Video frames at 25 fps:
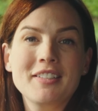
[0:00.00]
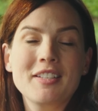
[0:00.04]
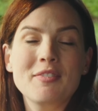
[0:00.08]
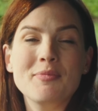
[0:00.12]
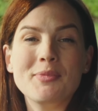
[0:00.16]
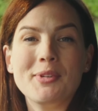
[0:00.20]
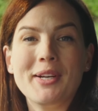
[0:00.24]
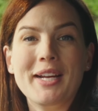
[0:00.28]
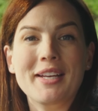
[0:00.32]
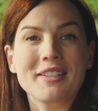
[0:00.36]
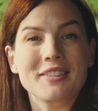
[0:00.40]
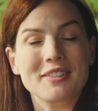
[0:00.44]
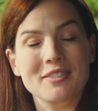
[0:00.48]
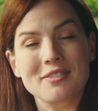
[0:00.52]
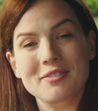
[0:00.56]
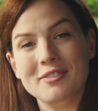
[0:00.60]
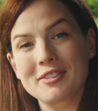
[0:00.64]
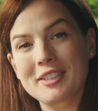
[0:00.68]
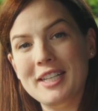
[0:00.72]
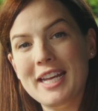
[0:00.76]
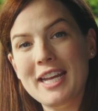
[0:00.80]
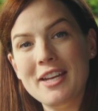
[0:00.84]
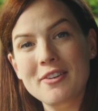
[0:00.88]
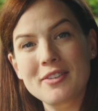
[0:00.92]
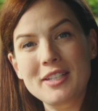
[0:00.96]
impressive,
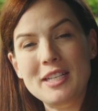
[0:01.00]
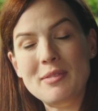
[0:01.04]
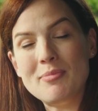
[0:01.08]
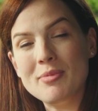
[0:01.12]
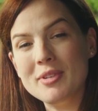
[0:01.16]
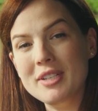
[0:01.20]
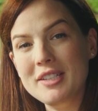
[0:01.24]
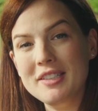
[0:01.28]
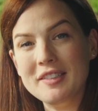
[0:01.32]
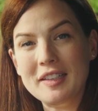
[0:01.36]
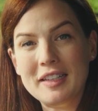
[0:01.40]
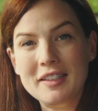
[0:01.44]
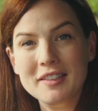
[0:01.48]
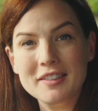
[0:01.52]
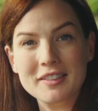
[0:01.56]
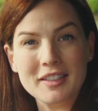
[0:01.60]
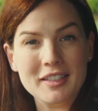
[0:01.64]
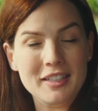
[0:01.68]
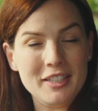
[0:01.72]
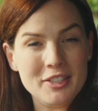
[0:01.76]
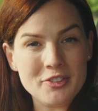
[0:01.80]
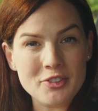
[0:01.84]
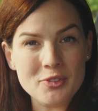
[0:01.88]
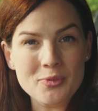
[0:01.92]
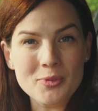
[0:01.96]
with Audi pre-sense
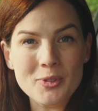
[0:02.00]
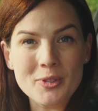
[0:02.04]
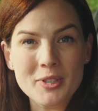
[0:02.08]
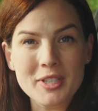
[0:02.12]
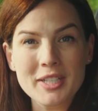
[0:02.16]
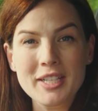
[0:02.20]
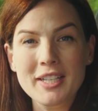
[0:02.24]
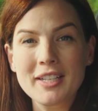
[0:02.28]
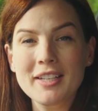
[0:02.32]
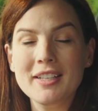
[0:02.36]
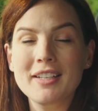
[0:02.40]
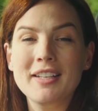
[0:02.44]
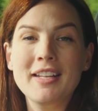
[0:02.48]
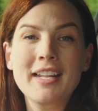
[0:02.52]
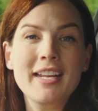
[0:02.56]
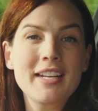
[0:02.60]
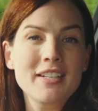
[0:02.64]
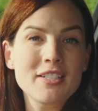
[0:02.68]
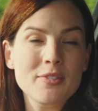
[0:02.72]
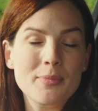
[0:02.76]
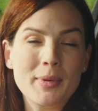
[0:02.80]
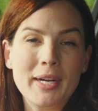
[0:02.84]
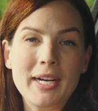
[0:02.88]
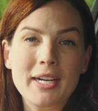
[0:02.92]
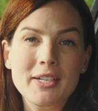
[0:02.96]
collision warning, lane
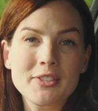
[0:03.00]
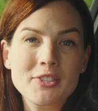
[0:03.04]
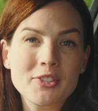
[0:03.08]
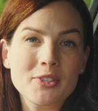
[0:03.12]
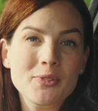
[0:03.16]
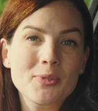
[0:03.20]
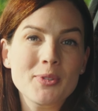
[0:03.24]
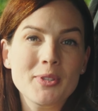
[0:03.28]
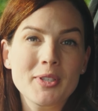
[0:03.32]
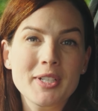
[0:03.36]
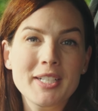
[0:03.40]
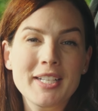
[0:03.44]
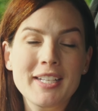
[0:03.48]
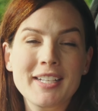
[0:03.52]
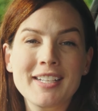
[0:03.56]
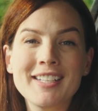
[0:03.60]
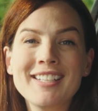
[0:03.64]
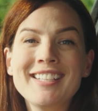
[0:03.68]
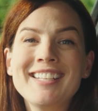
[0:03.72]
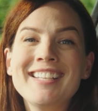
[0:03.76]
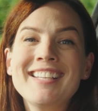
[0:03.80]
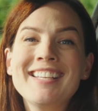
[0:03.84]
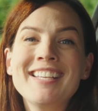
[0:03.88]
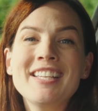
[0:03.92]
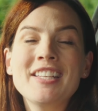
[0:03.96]
departure warning,
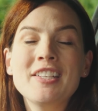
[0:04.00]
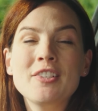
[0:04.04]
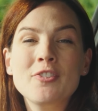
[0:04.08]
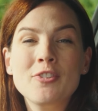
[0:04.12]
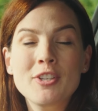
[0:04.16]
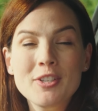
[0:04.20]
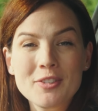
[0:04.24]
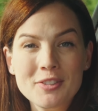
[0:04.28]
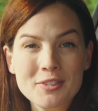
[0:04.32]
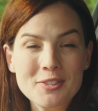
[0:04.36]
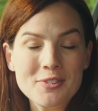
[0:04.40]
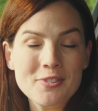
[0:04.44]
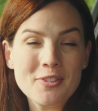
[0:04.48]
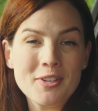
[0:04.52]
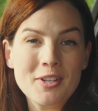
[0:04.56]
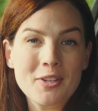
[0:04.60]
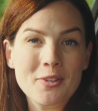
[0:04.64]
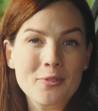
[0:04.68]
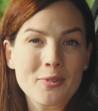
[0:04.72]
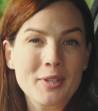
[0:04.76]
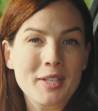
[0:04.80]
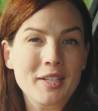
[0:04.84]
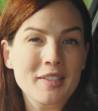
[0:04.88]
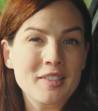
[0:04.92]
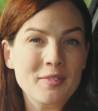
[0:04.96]
cruise control
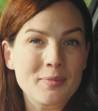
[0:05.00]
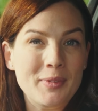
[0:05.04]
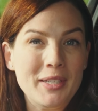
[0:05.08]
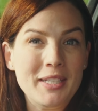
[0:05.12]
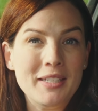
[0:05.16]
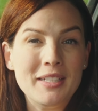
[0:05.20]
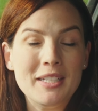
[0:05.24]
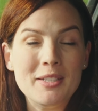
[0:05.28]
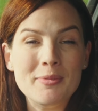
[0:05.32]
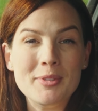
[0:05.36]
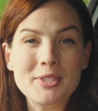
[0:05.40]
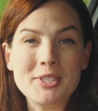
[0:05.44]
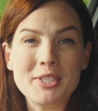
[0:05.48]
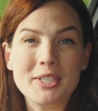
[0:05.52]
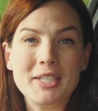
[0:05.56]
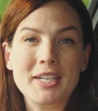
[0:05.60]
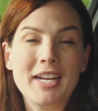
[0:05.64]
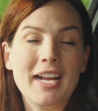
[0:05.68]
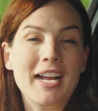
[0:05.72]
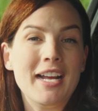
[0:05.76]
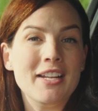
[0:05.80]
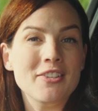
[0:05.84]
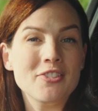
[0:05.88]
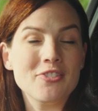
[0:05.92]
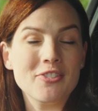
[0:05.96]
with a speed limiter
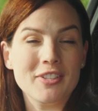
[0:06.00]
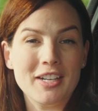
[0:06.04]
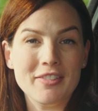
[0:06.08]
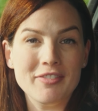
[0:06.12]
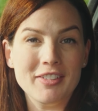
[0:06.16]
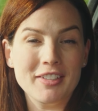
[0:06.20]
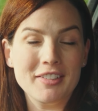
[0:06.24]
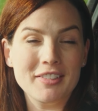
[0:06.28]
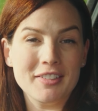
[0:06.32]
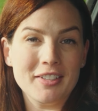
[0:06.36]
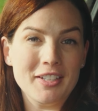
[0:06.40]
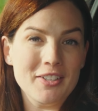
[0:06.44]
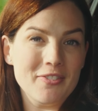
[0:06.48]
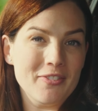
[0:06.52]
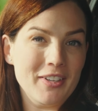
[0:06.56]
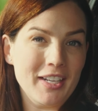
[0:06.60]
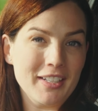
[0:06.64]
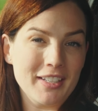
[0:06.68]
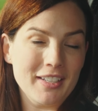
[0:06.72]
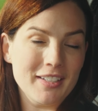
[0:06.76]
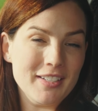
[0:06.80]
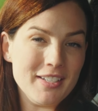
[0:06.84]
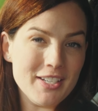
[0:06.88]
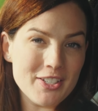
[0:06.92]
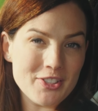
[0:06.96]
and traffic sign
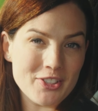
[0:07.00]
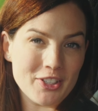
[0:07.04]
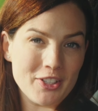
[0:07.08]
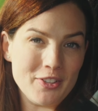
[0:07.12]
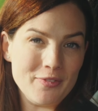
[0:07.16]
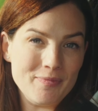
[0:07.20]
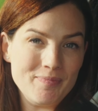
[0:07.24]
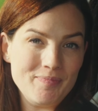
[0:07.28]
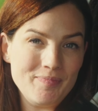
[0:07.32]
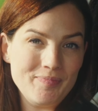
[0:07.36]
recognition.